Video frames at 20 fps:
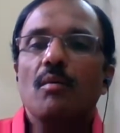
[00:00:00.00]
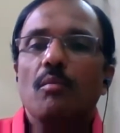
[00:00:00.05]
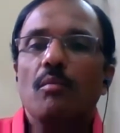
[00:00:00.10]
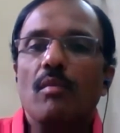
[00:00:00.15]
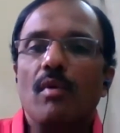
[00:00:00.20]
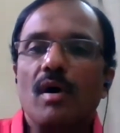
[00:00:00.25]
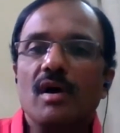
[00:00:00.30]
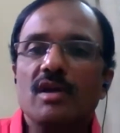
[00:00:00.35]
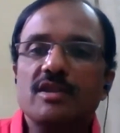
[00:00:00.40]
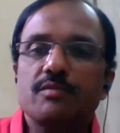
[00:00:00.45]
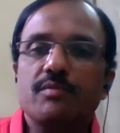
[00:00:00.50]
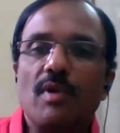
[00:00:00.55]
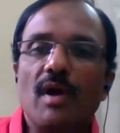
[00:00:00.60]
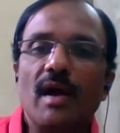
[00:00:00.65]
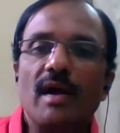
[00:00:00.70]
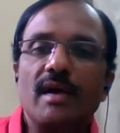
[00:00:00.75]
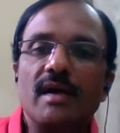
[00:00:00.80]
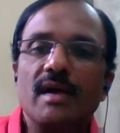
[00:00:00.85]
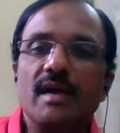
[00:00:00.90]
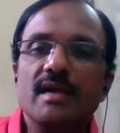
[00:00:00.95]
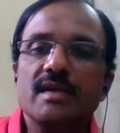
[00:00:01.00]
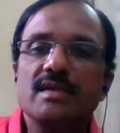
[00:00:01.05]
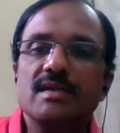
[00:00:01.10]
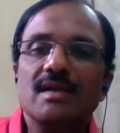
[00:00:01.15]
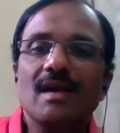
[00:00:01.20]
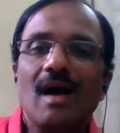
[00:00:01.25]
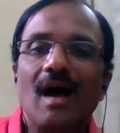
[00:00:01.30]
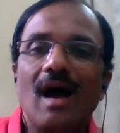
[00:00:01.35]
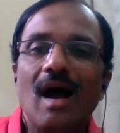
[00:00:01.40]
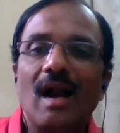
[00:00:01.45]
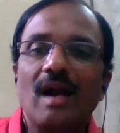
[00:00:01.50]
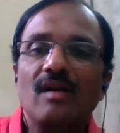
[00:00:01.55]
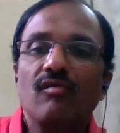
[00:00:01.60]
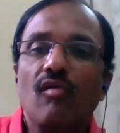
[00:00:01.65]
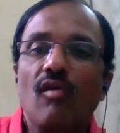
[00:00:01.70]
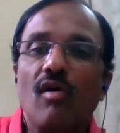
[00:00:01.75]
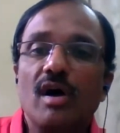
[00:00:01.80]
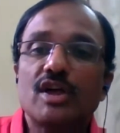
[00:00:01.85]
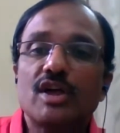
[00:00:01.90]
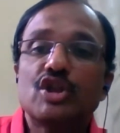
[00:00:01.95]
Moss plant, it is an
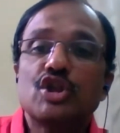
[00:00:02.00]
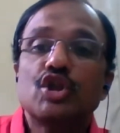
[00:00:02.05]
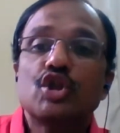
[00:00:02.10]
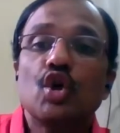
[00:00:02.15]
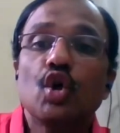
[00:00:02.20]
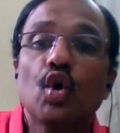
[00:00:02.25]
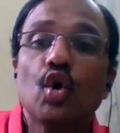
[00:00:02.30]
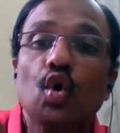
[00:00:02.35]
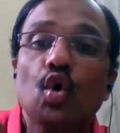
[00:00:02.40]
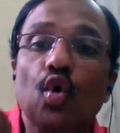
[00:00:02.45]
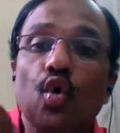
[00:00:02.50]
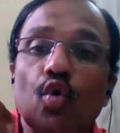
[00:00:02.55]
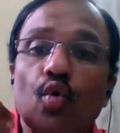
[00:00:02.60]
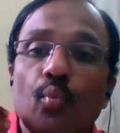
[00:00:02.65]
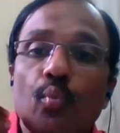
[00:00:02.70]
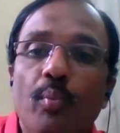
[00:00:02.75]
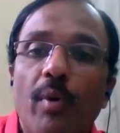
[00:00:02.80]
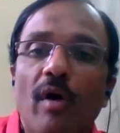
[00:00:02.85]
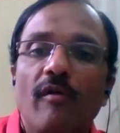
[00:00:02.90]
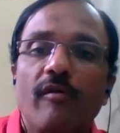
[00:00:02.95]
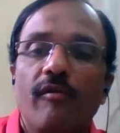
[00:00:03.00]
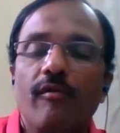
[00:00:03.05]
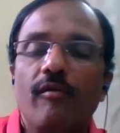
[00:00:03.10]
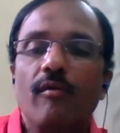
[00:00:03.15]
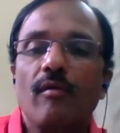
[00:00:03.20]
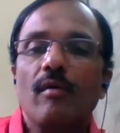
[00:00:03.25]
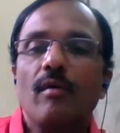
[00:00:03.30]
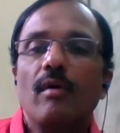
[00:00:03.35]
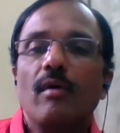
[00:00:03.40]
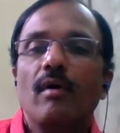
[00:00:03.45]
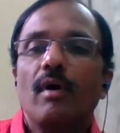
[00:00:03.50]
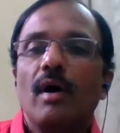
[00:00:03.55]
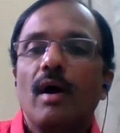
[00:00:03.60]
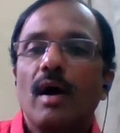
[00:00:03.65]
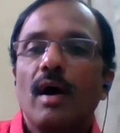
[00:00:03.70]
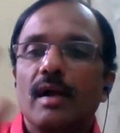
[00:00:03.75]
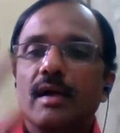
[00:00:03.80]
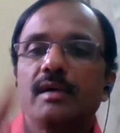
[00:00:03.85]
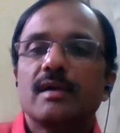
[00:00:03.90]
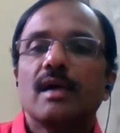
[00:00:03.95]
advanced group of
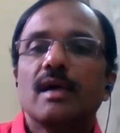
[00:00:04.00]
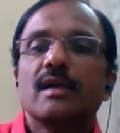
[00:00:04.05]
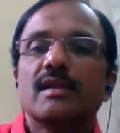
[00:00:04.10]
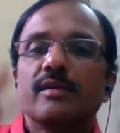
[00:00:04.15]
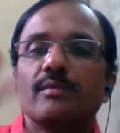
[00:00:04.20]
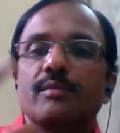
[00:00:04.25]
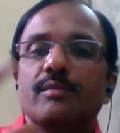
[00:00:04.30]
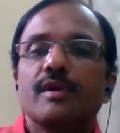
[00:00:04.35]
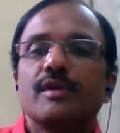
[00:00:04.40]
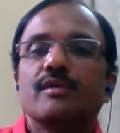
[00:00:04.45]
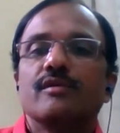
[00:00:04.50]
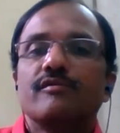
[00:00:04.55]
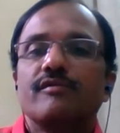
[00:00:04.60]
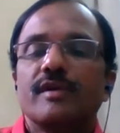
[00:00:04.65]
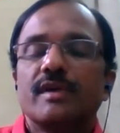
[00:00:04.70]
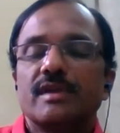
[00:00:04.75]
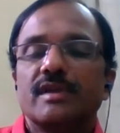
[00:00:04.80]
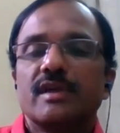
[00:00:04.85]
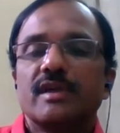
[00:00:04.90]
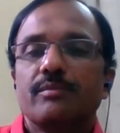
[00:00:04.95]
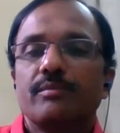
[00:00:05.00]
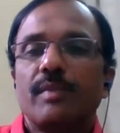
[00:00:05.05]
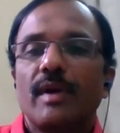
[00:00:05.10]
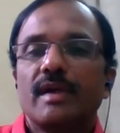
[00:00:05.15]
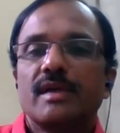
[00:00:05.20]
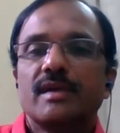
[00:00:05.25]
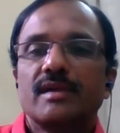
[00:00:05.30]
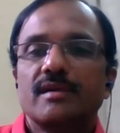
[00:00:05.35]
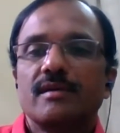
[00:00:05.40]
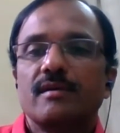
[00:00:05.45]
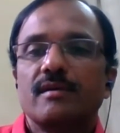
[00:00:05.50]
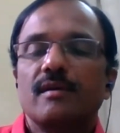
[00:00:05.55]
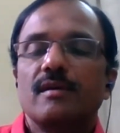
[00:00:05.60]
entire the bryophytic plant.